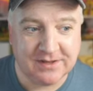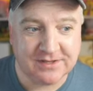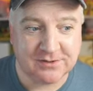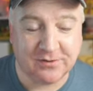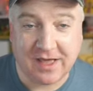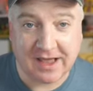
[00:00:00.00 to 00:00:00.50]

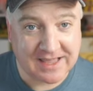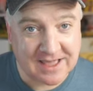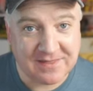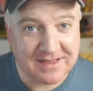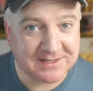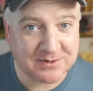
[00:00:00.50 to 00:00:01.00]
So
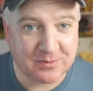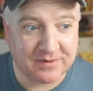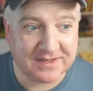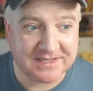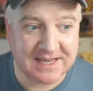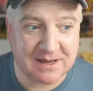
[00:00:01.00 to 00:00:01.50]
again, these come
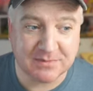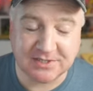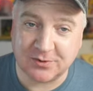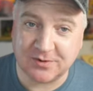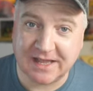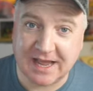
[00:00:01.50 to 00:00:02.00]
with the same
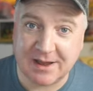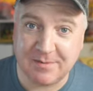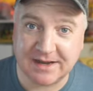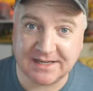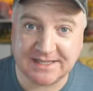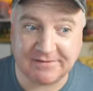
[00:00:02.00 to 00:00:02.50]
Sony
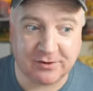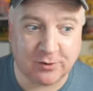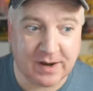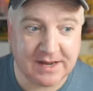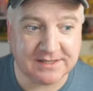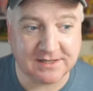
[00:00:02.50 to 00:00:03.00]

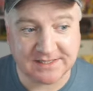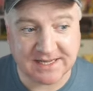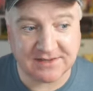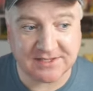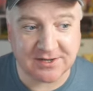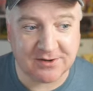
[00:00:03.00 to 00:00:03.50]
IMX708
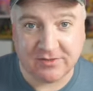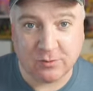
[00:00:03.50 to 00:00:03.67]
sensor.